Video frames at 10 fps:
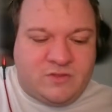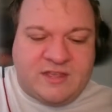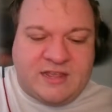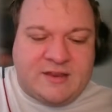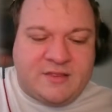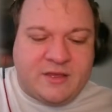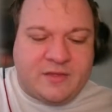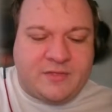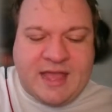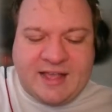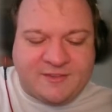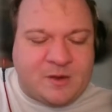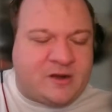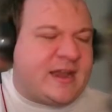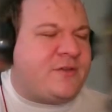see the
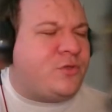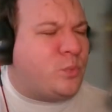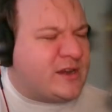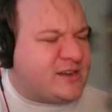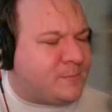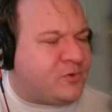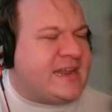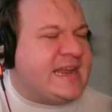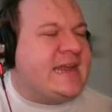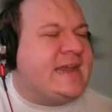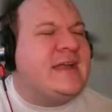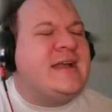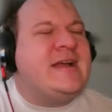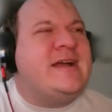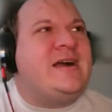X-Men are now the witch breed.
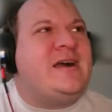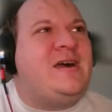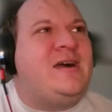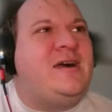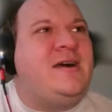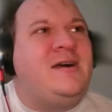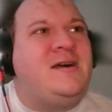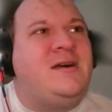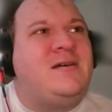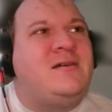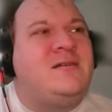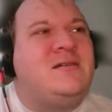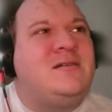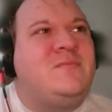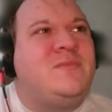Let's
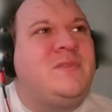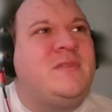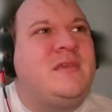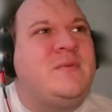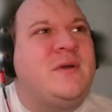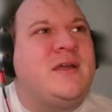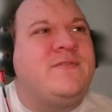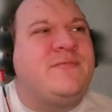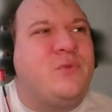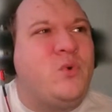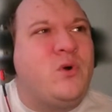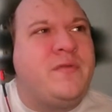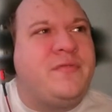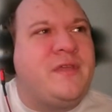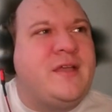see what else.
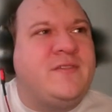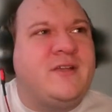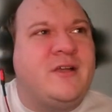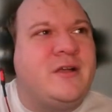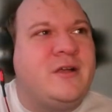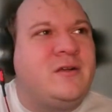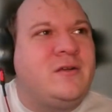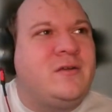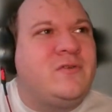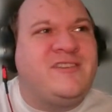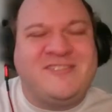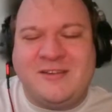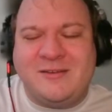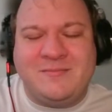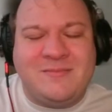Thor is a
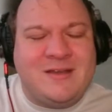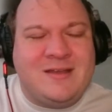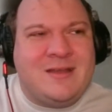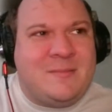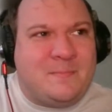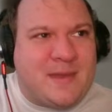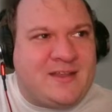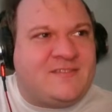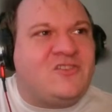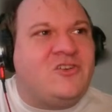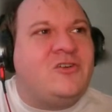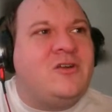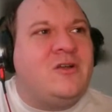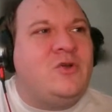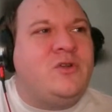Christian
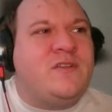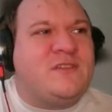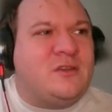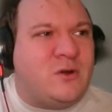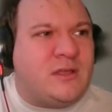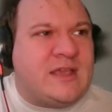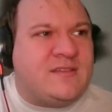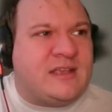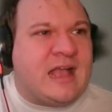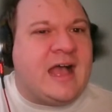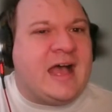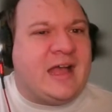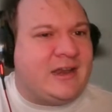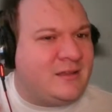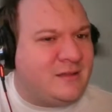minister who doesn't know that he's a
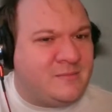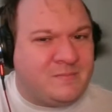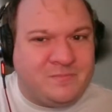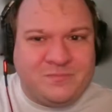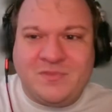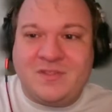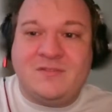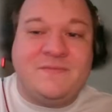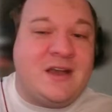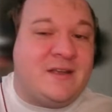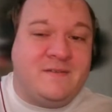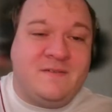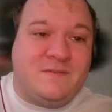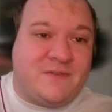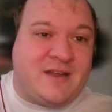god. It's very,
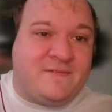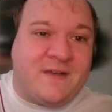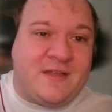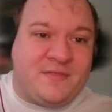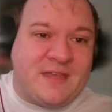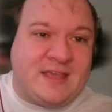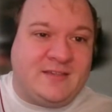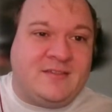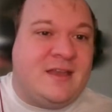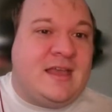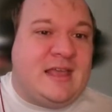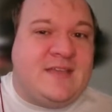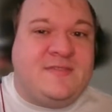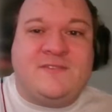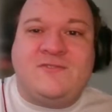very fun things
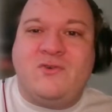in the